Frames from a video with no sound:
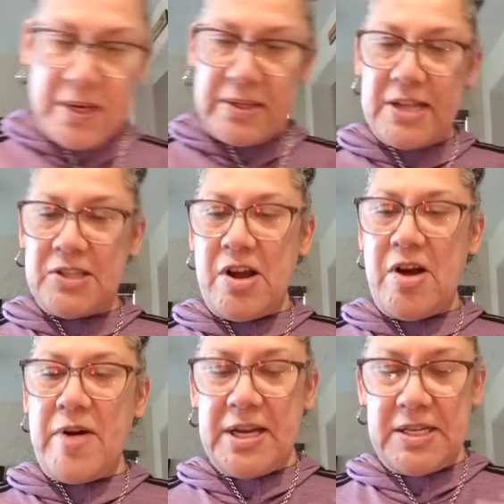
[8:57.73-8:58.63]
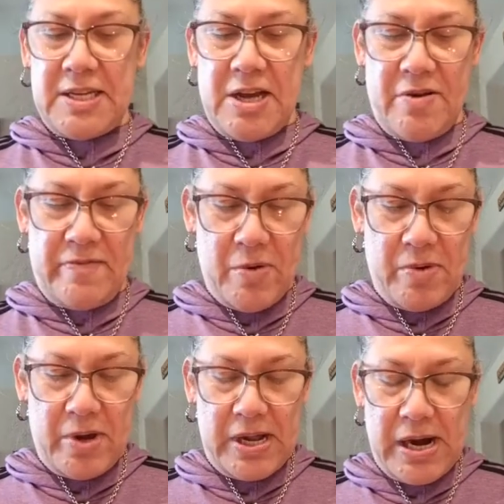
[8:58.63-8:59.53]
That's how I could tell if I
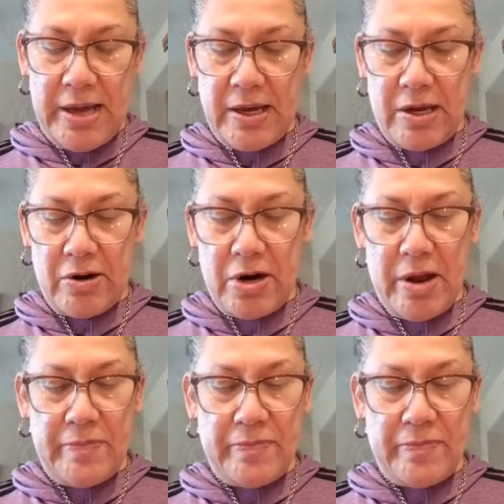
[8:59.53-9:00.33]
really like it or not.